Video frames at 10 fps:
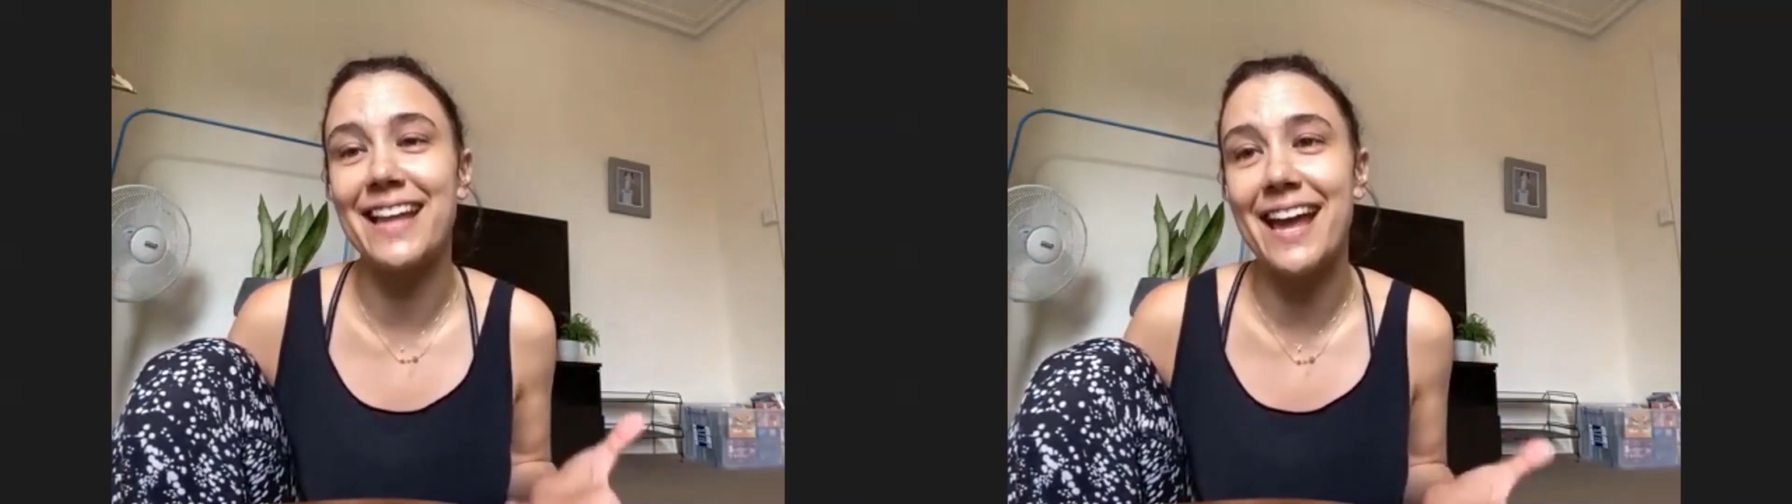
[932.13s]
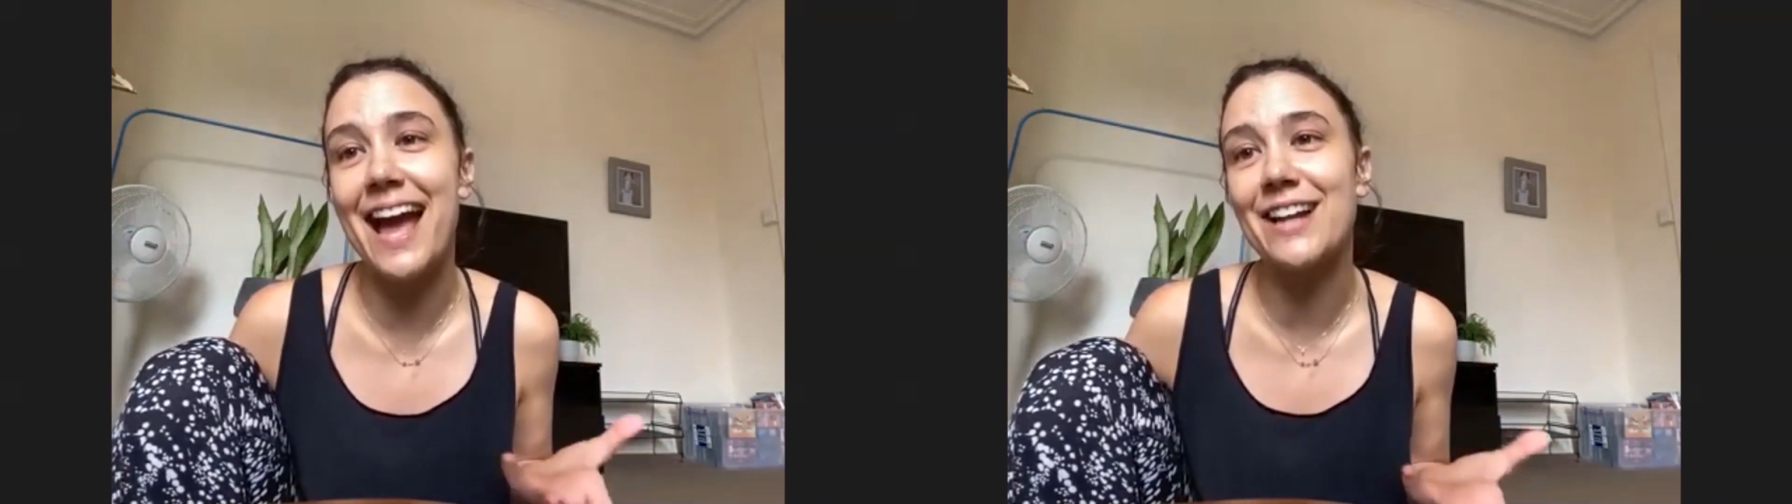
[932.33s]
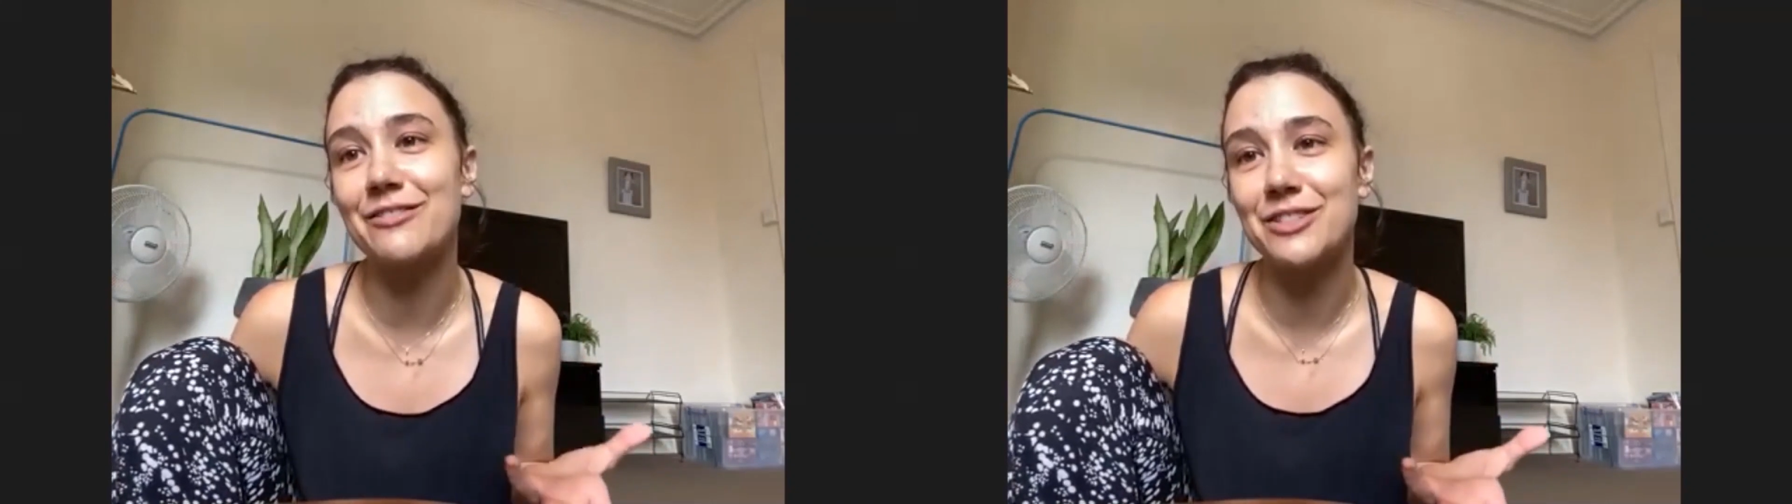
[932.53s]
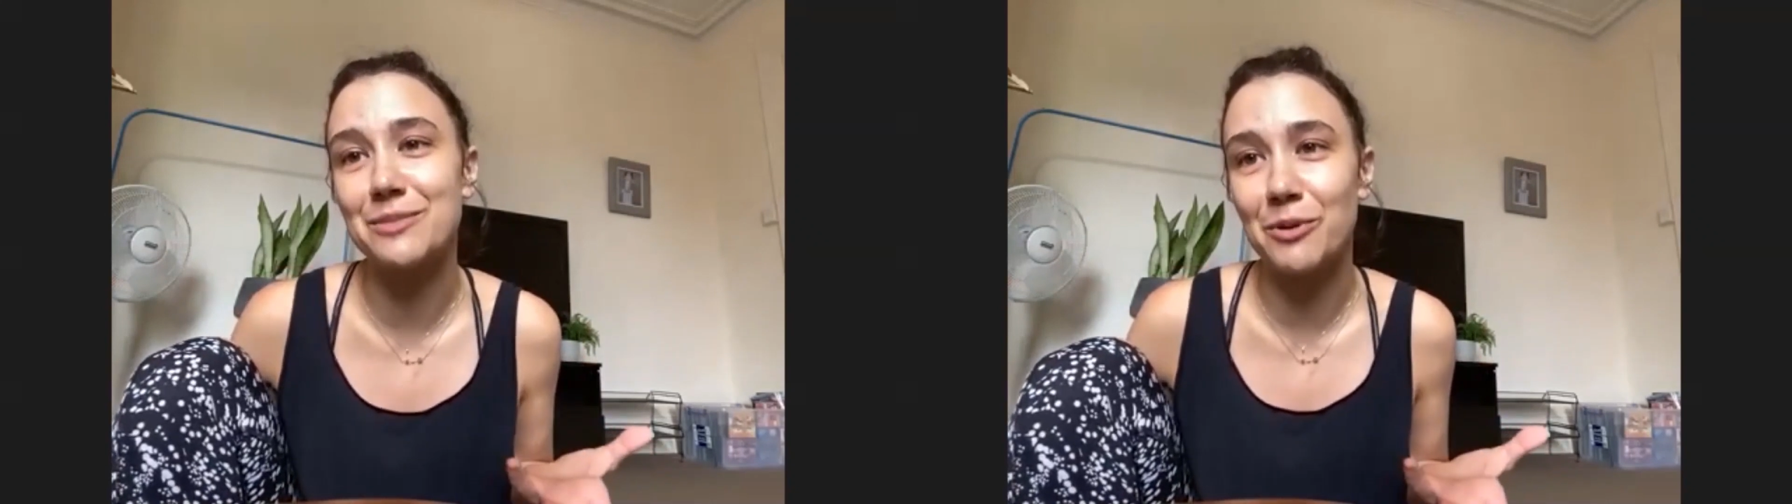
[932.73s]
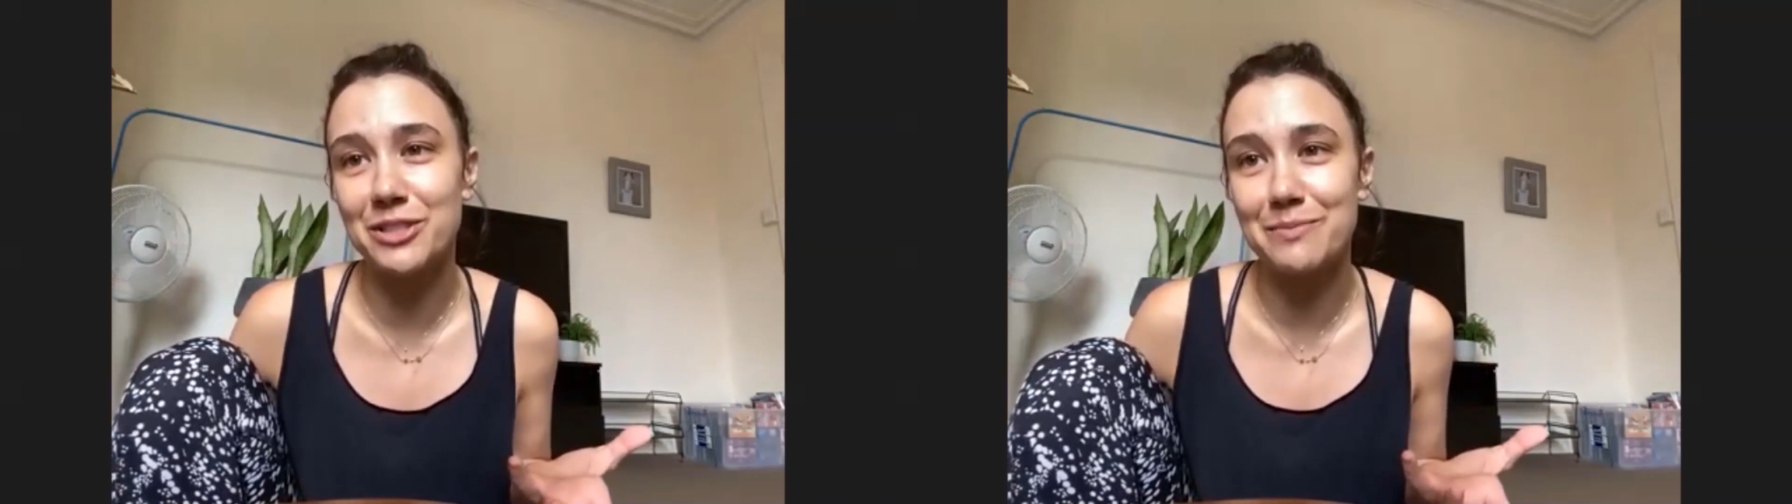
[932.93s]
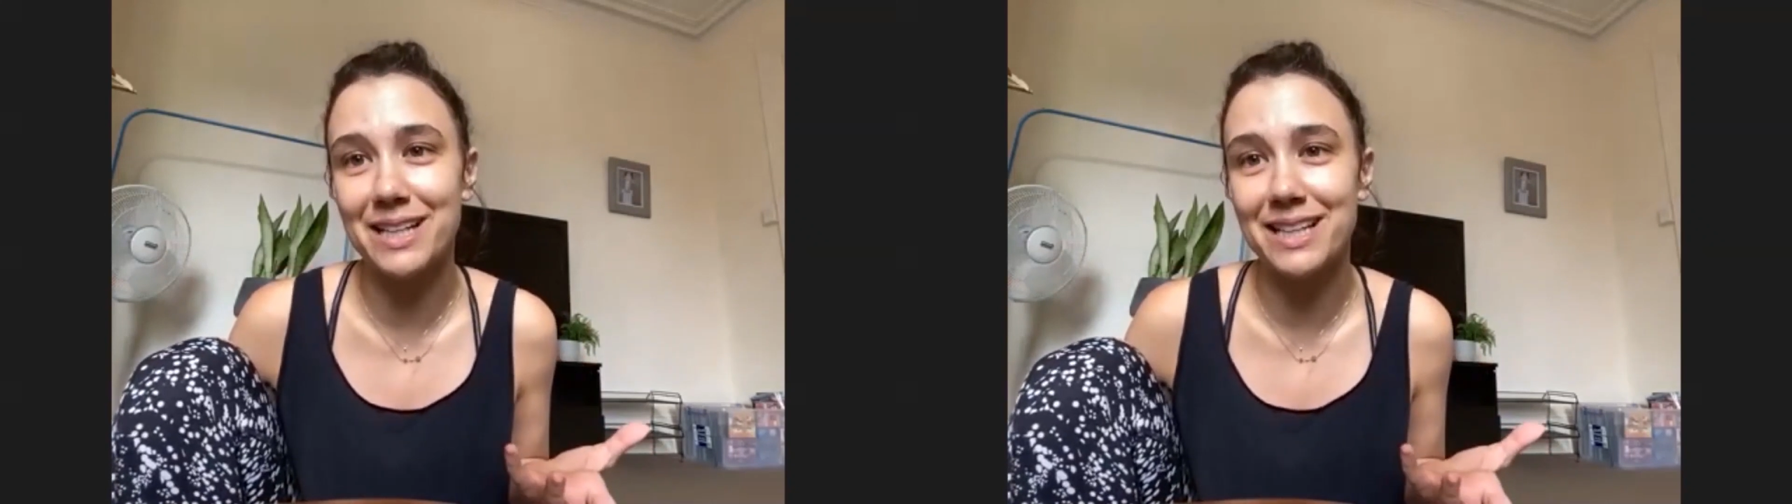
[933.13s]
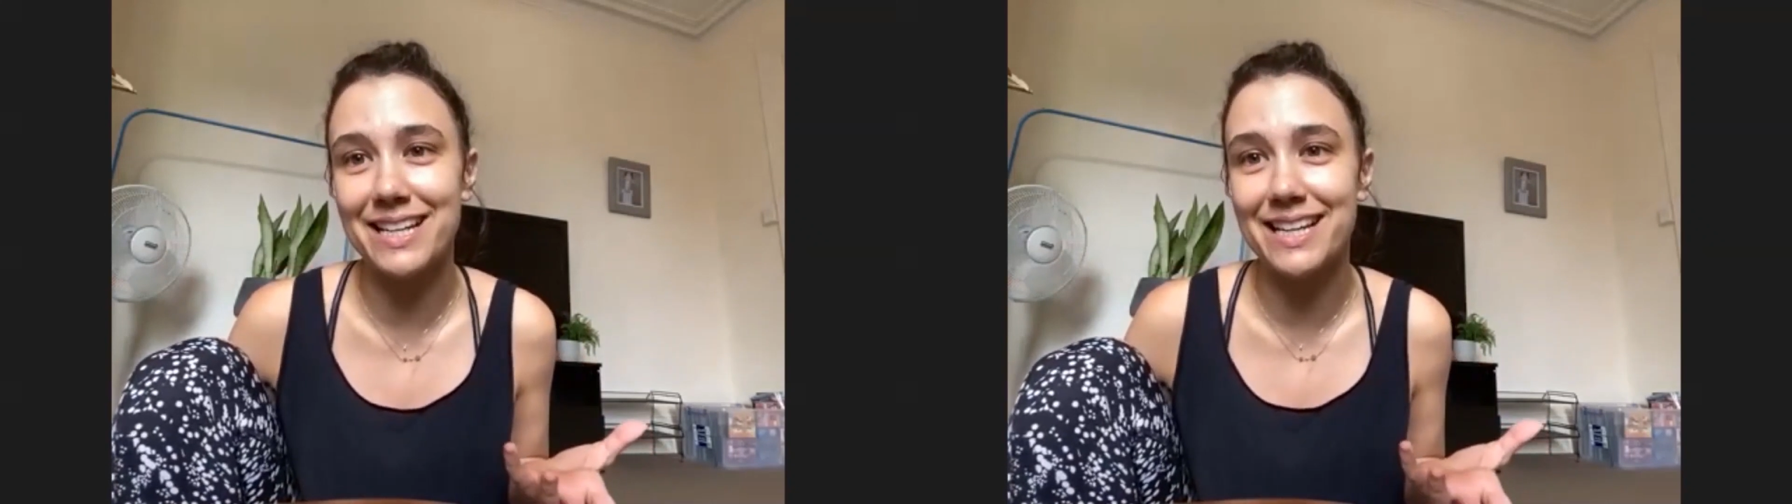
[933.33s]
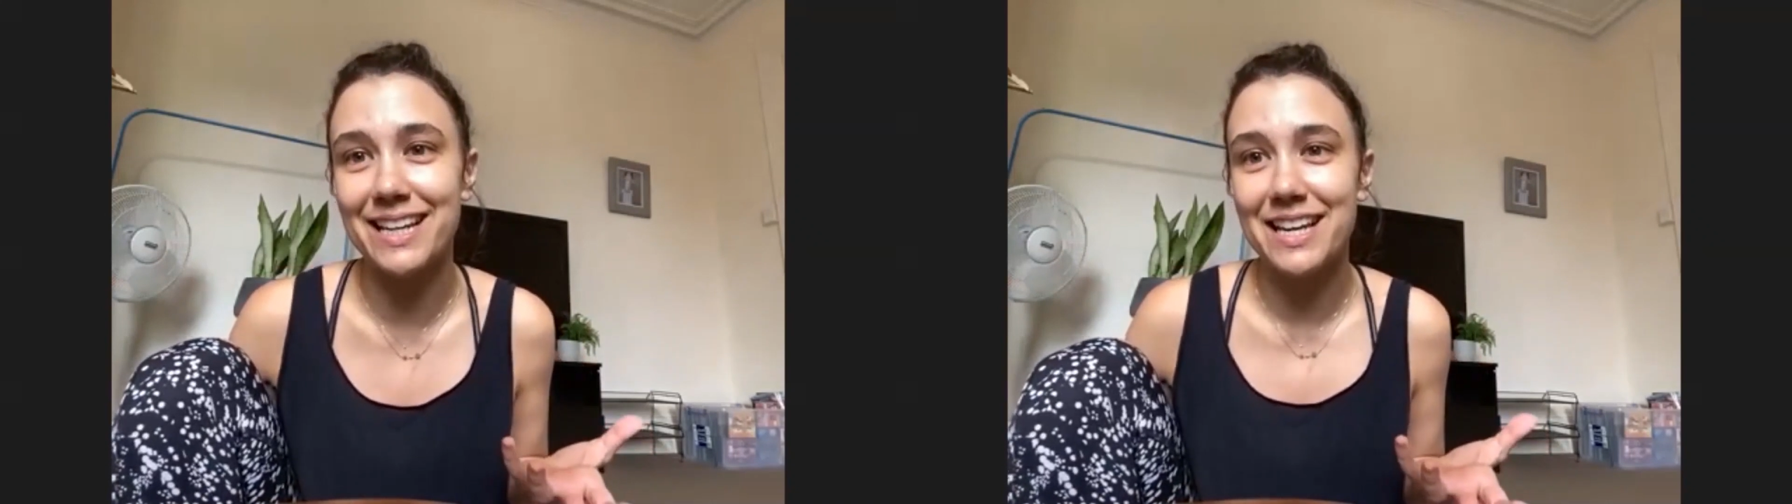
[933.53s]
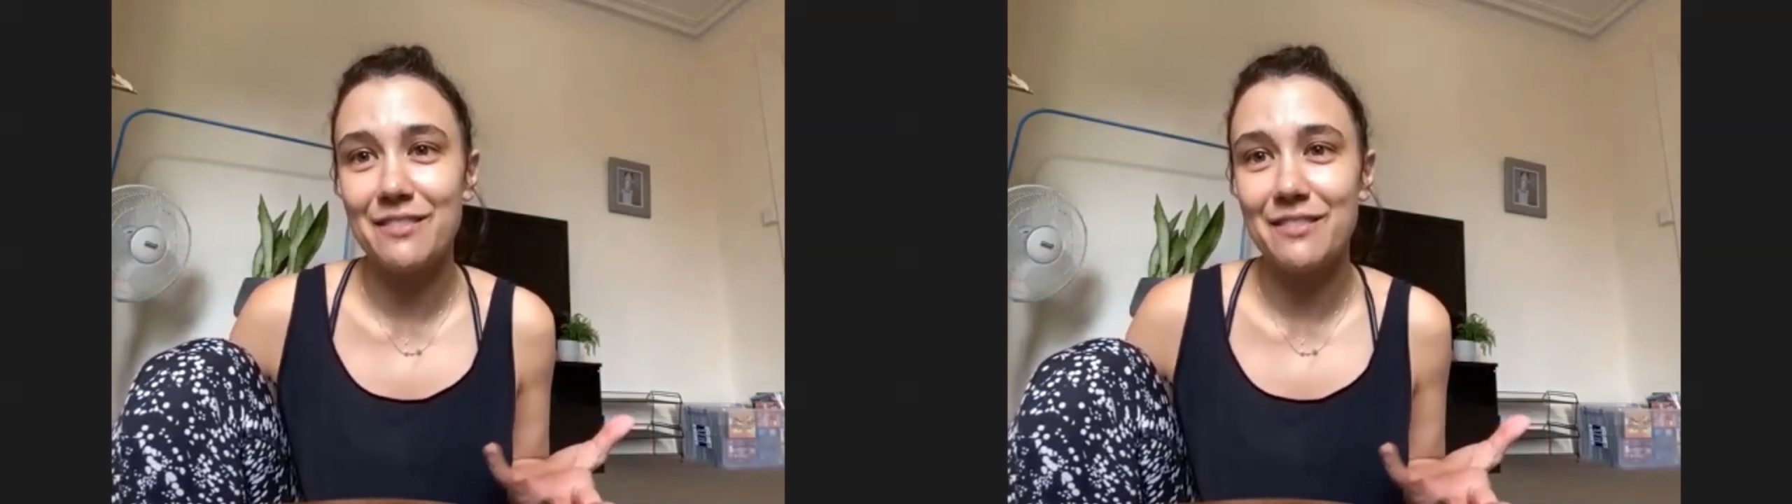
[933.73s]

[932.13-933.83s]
they had a responsibility